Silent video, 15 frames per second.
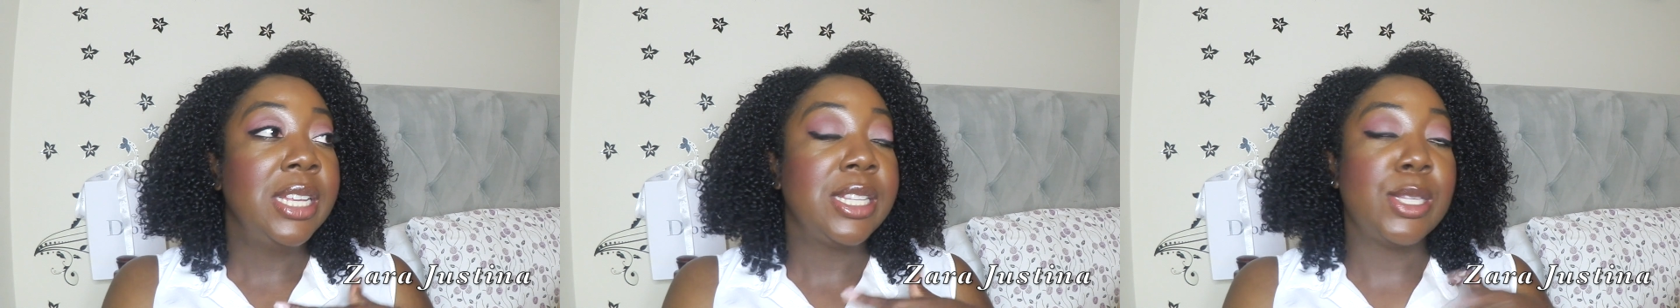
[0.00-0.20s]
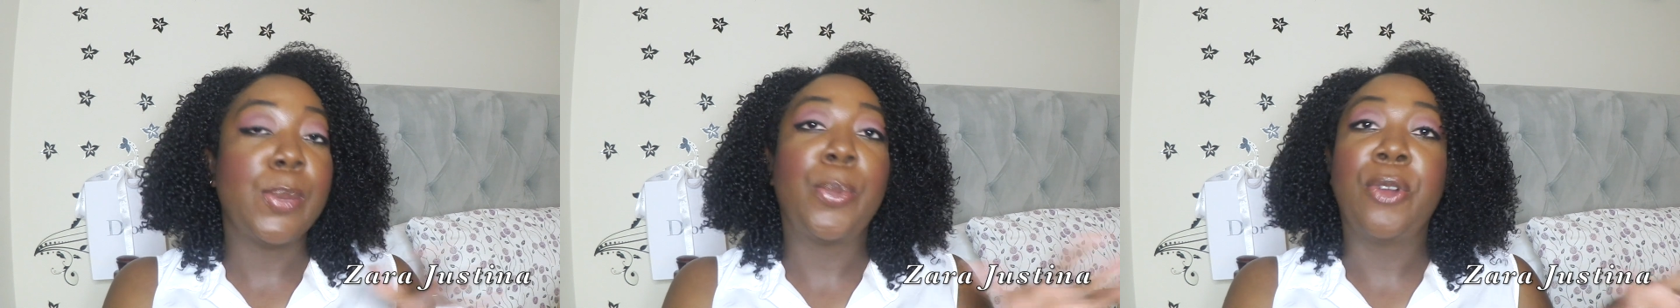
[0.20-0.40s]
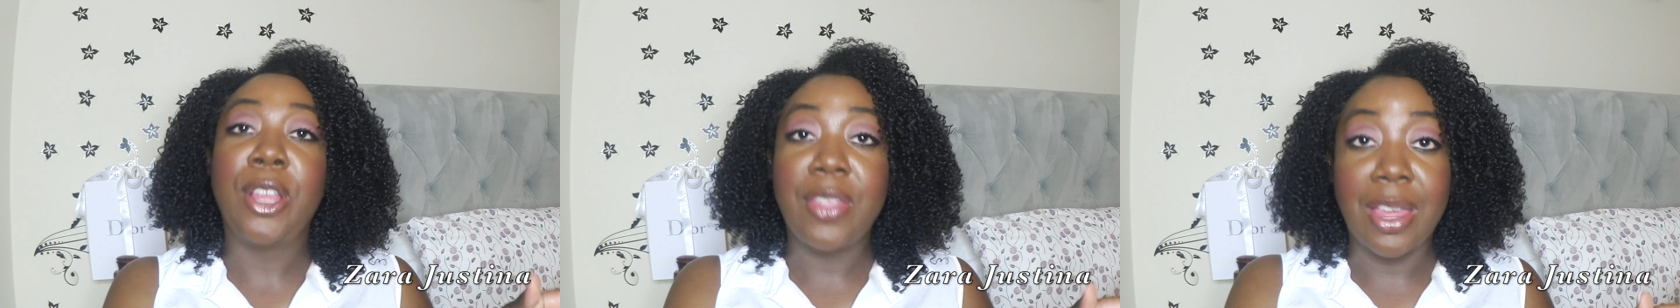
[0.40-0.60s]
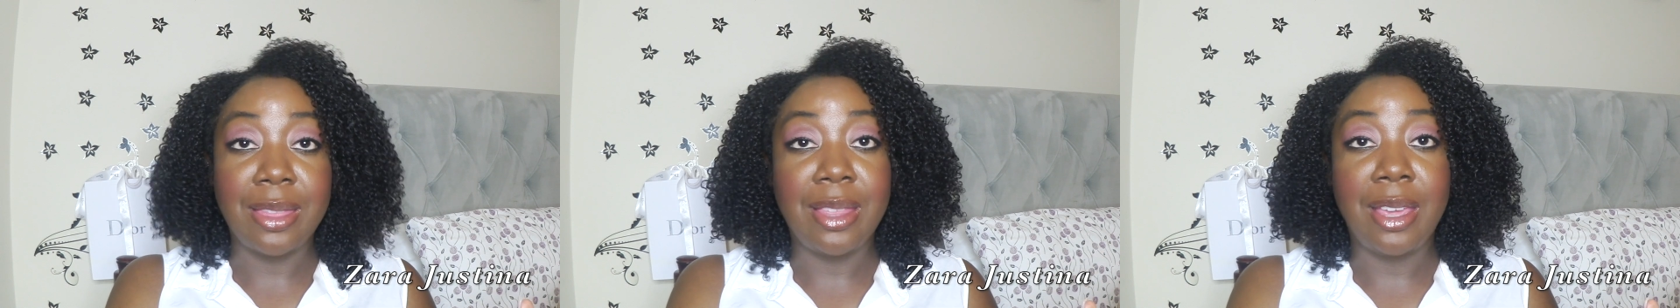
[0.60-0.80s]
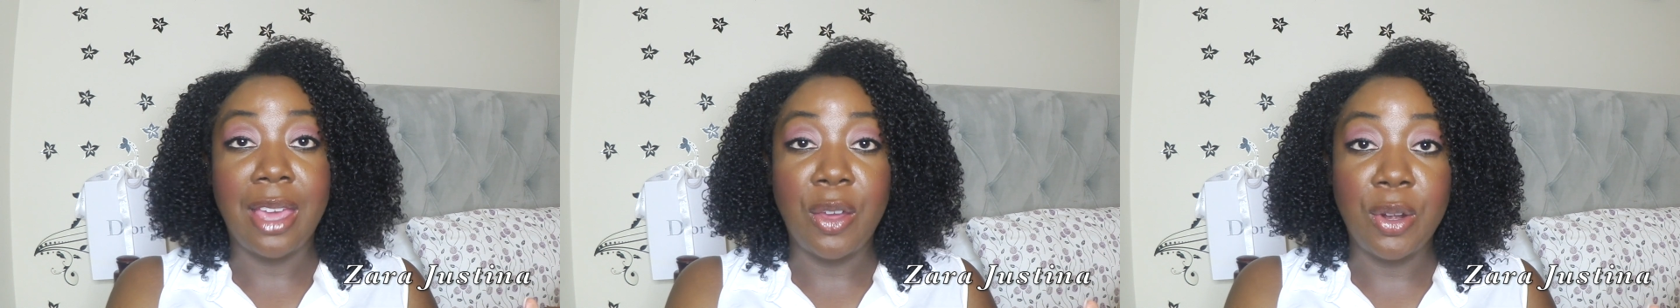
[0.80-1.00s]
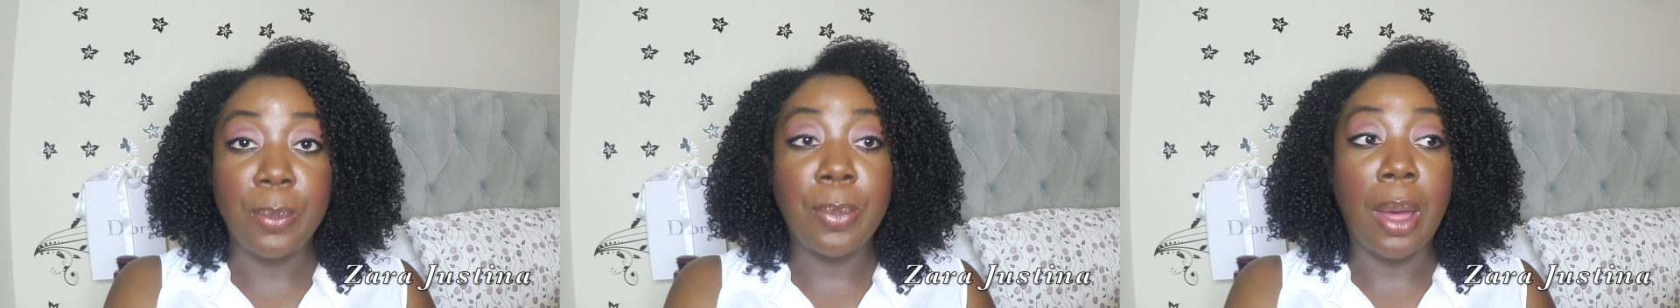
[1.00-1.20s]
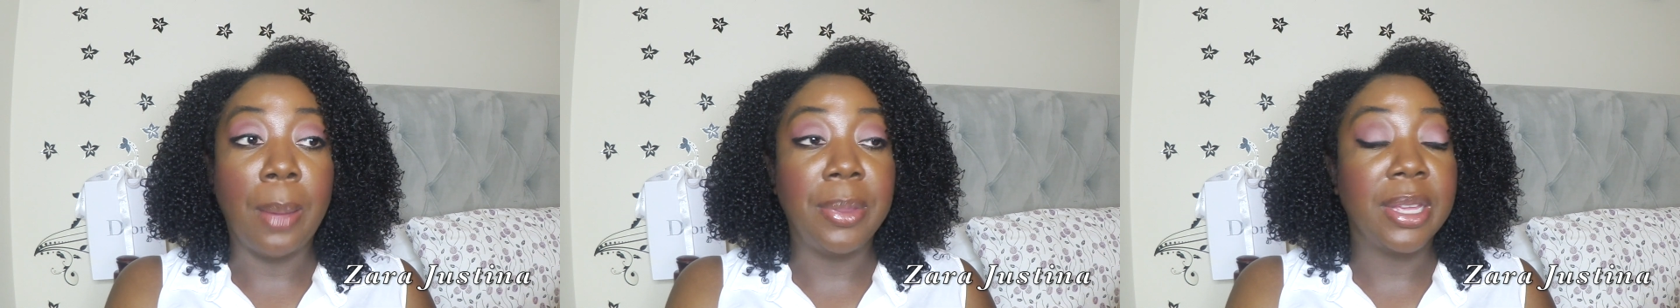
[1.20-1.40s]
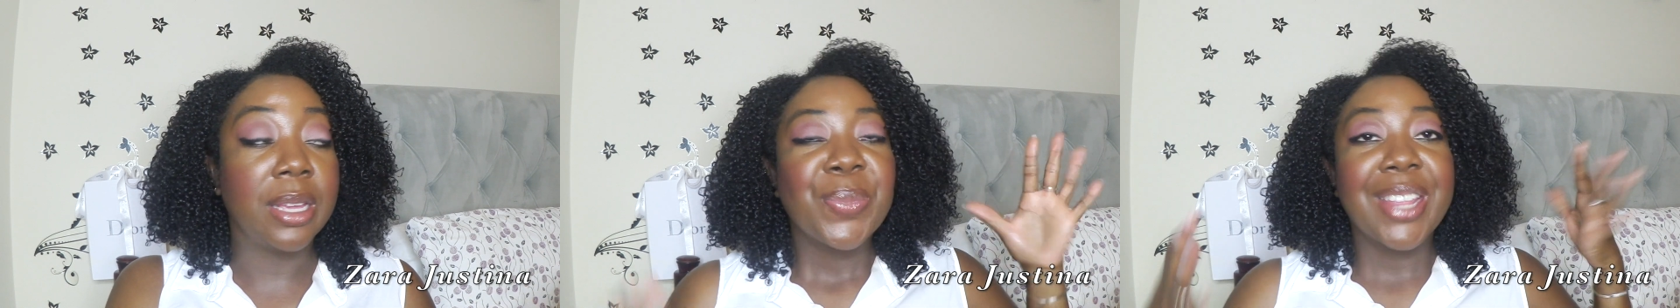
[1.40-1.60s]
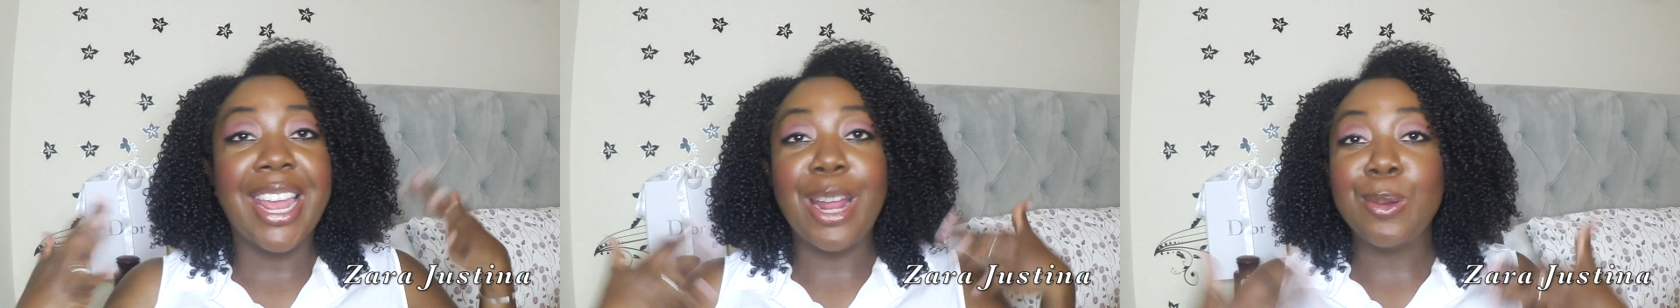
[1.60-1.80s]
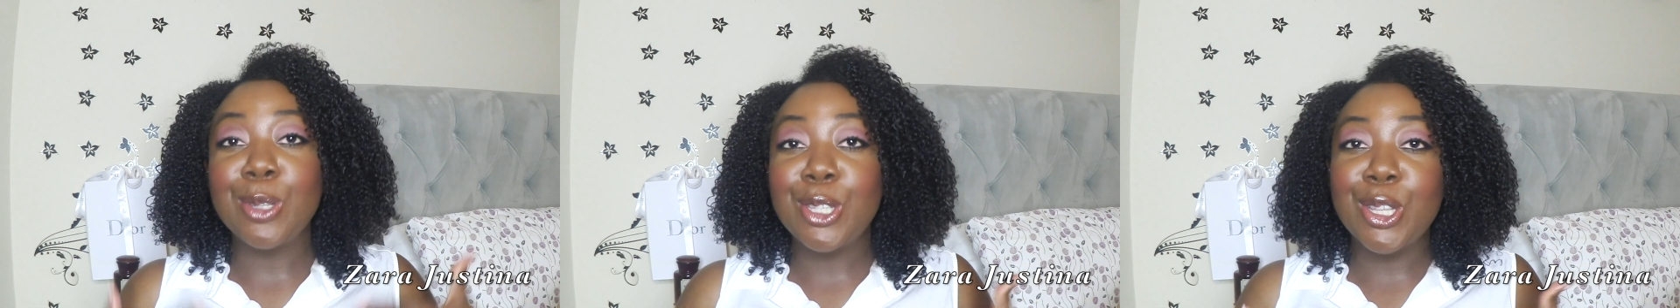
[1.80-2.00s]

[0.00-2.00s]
to bring that thing out in public. And I was